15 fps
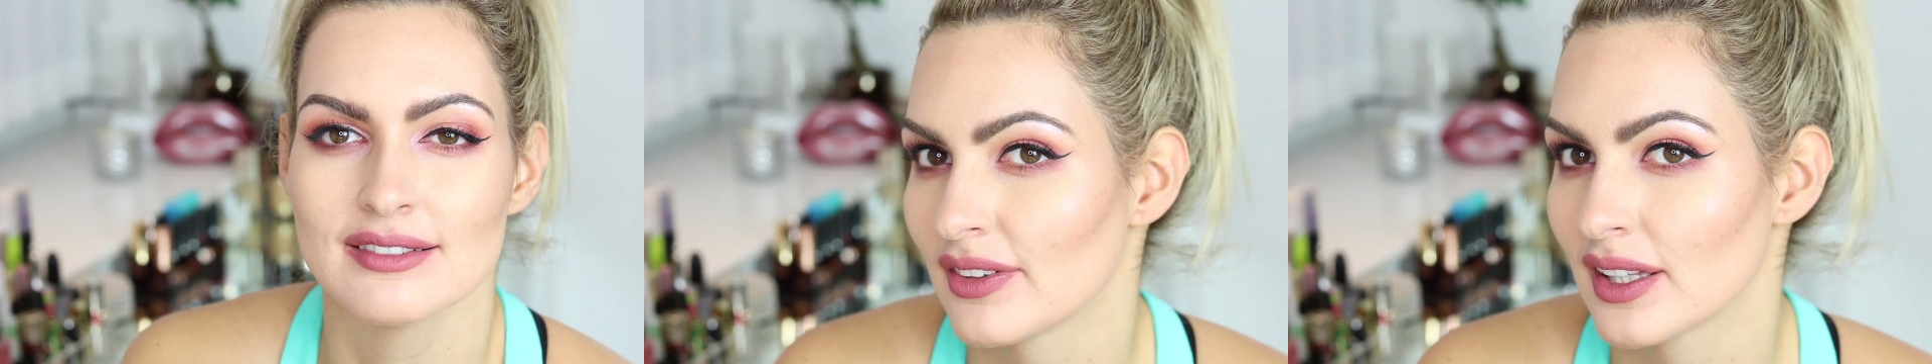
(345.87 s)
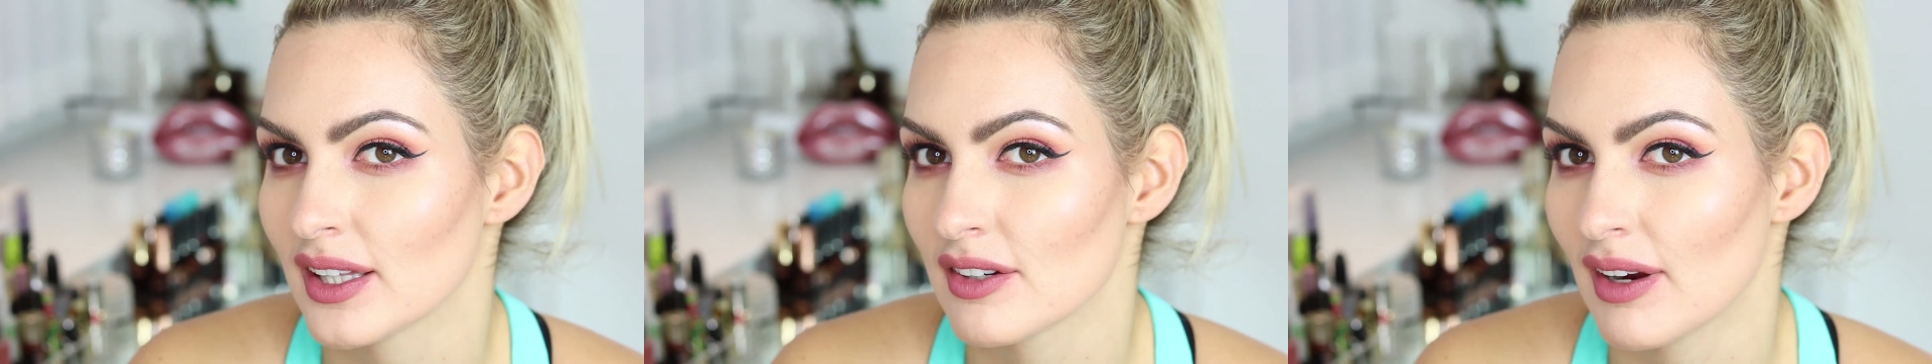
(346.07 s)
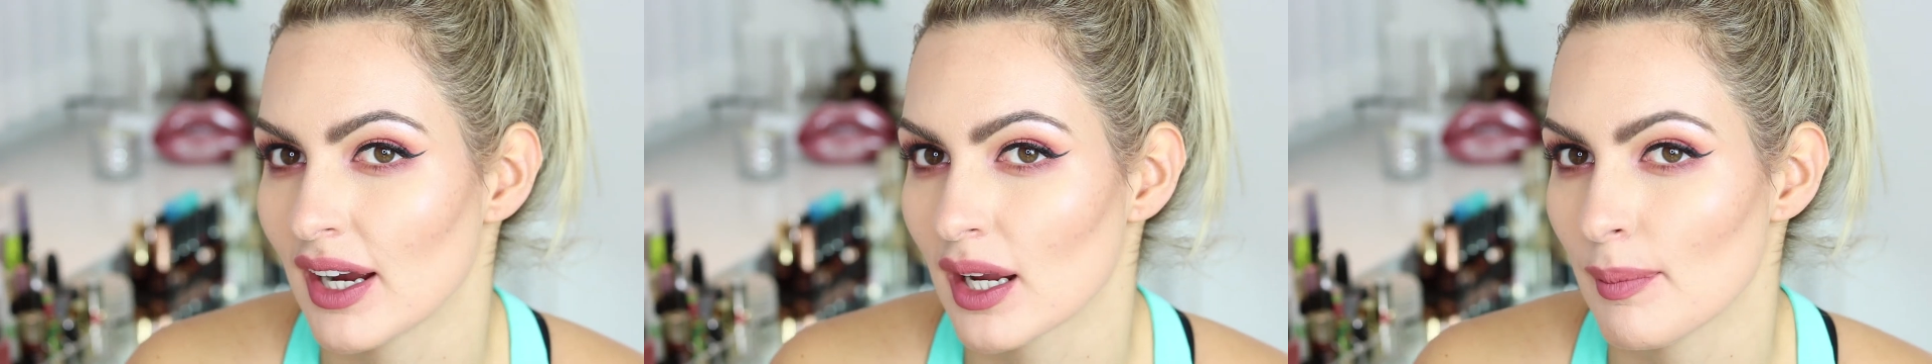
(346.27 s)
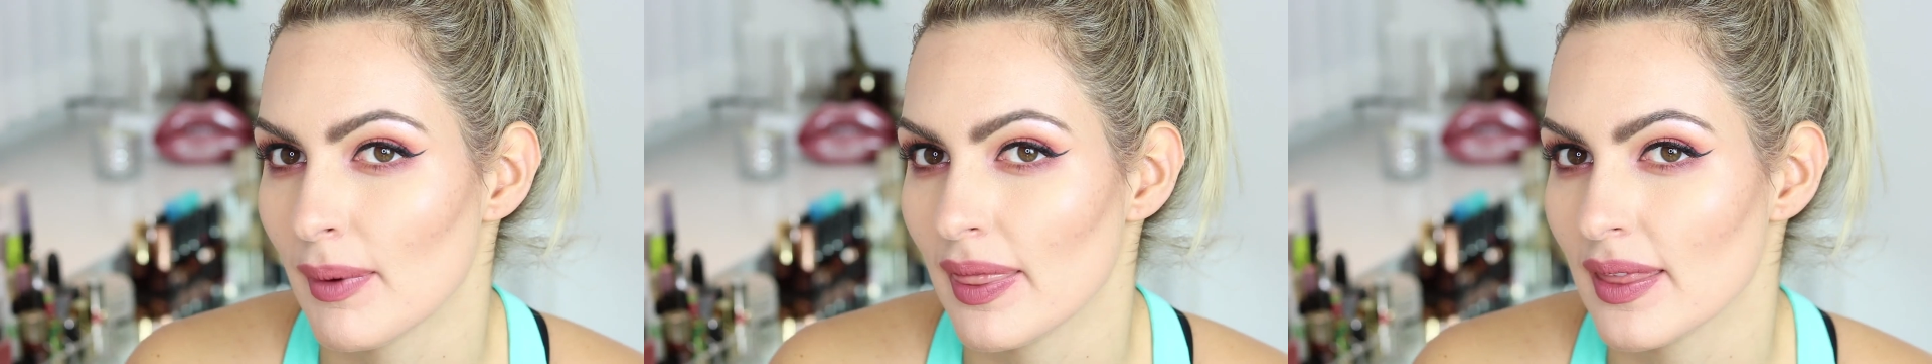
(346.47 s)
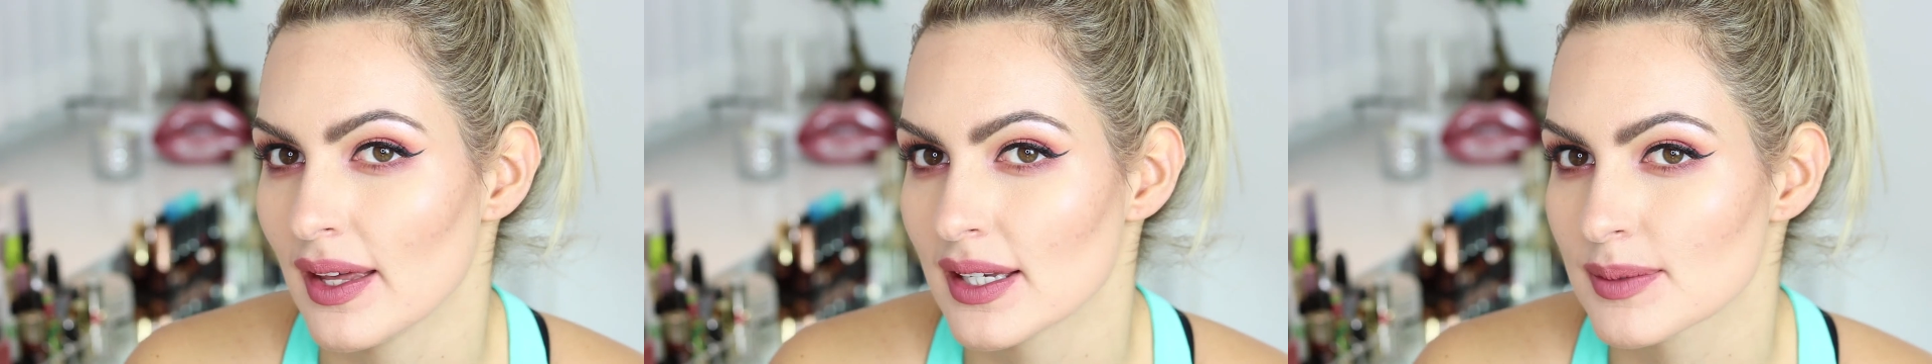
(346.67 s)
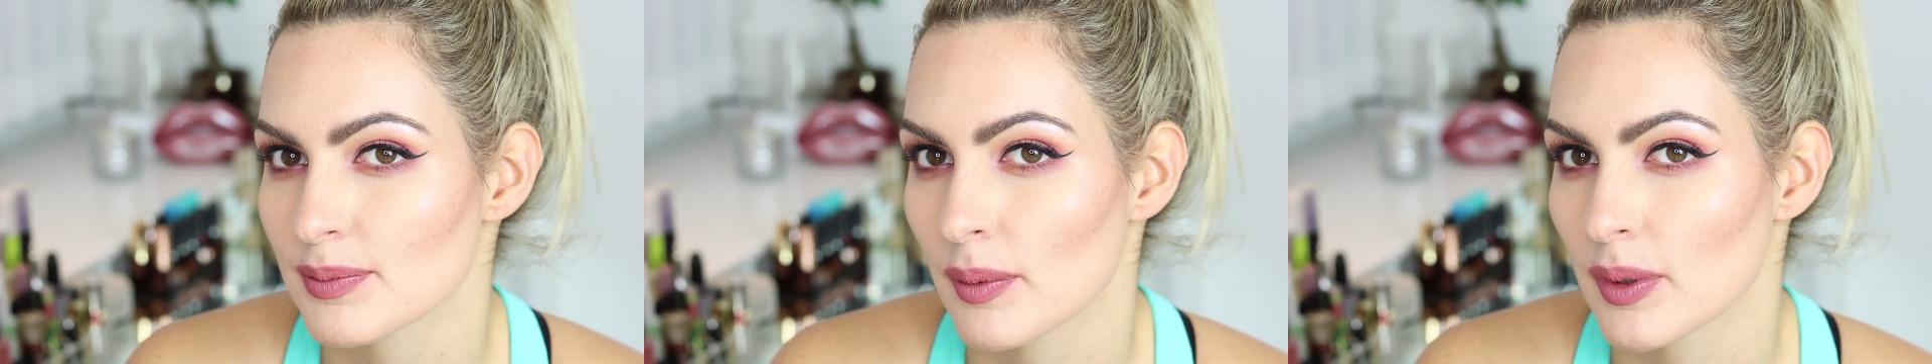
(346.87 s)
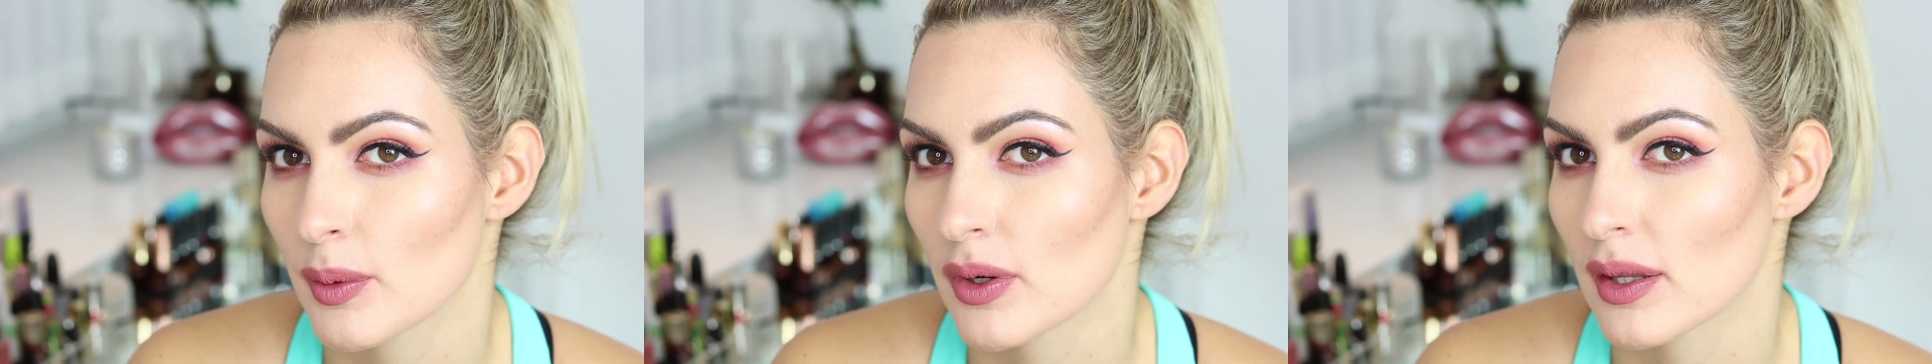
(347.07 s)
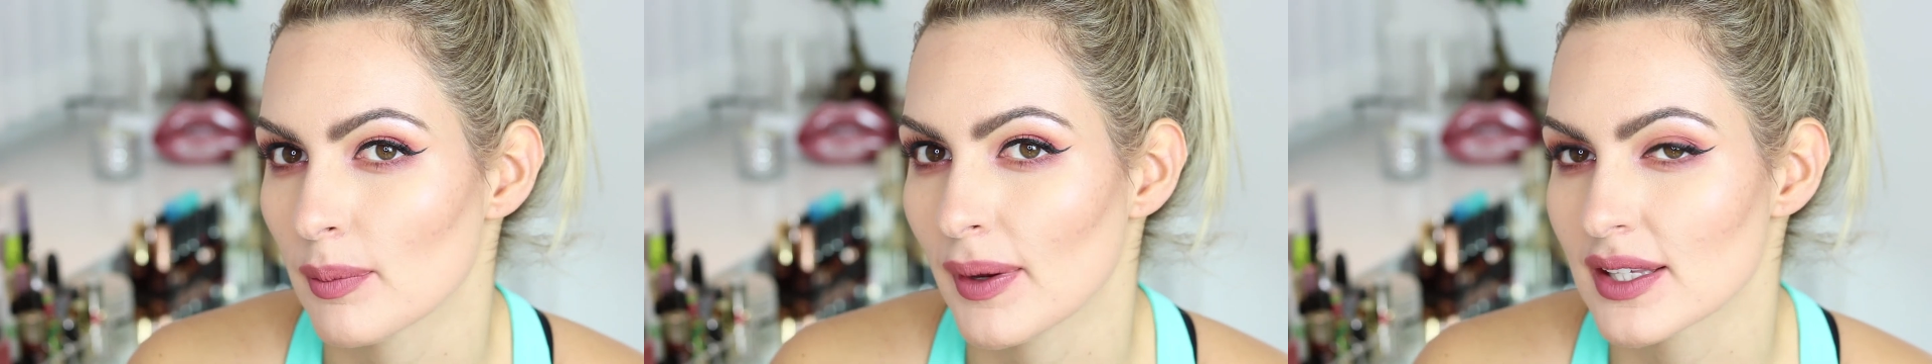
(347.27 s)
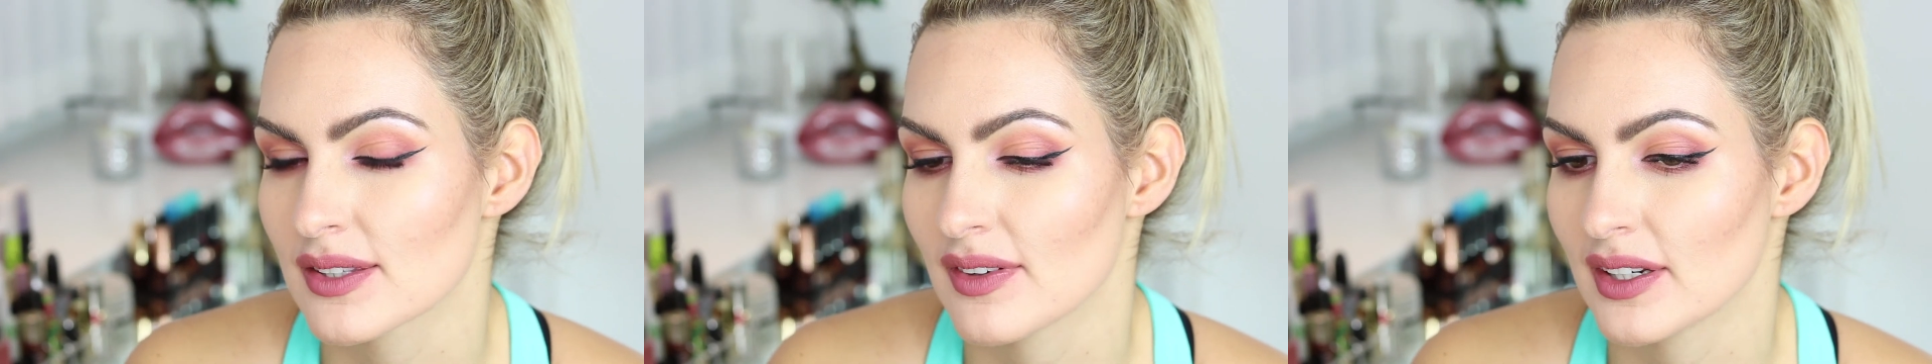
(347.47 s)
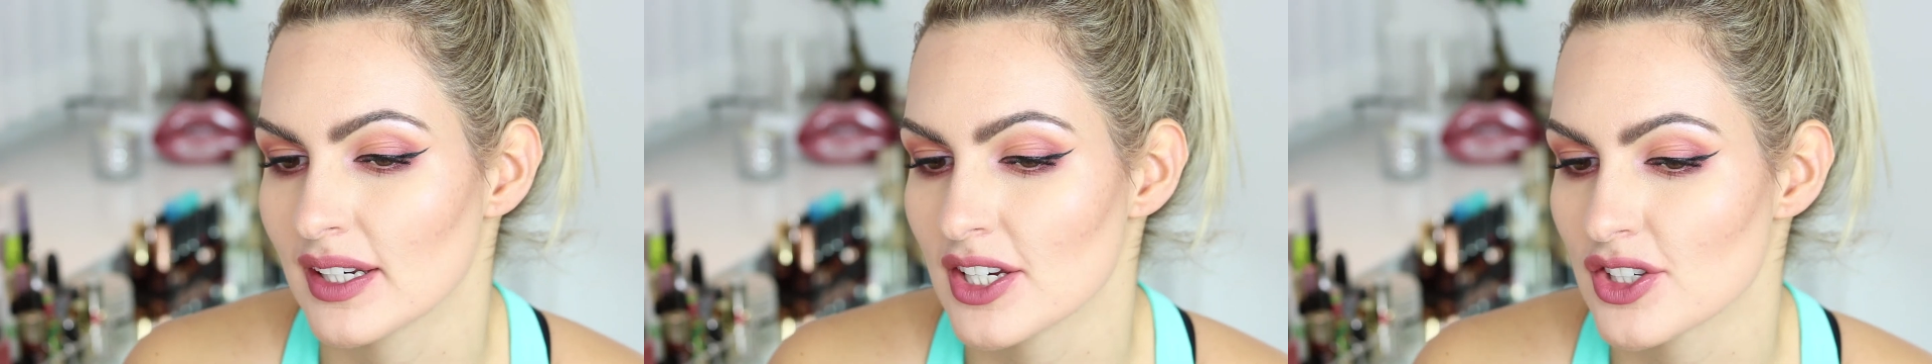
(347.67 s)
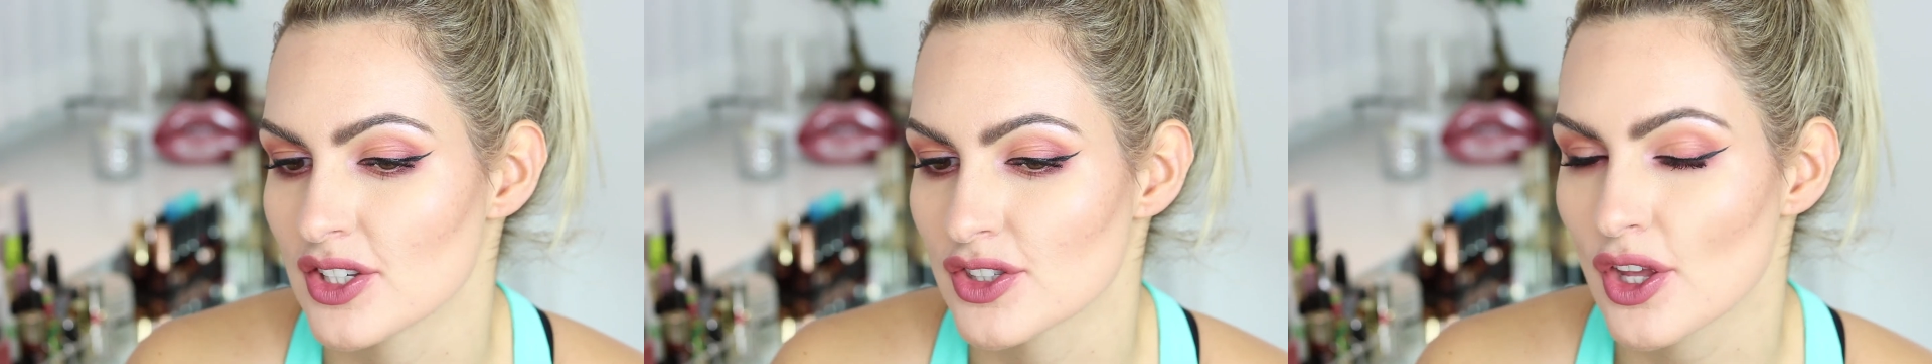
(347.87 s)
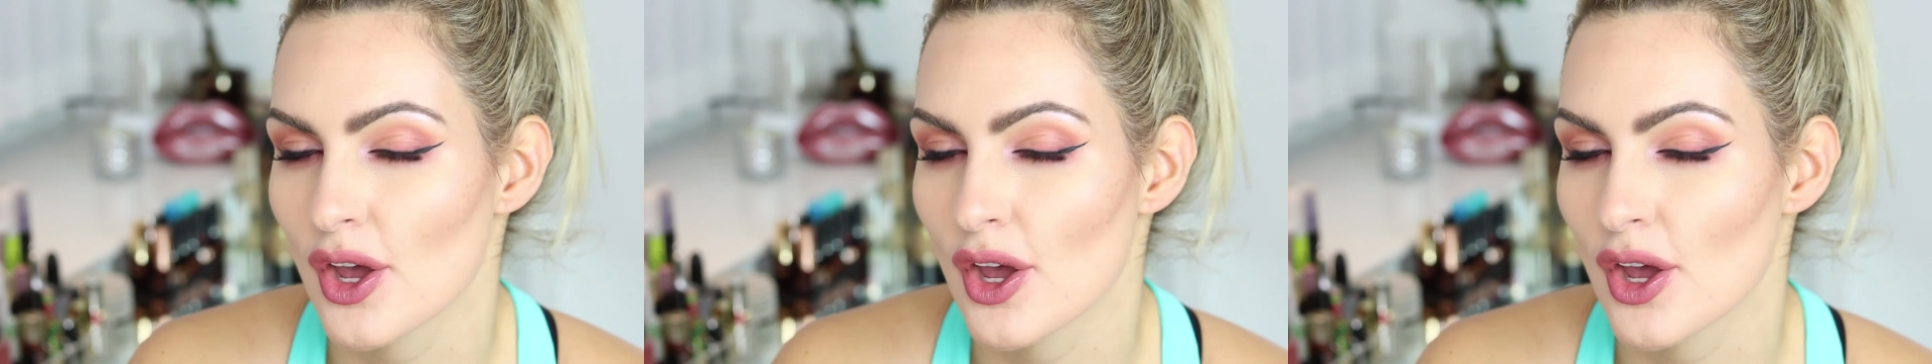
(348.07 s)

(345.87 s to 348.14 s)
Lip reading: Definitely recommend this, probably one of the best foundations.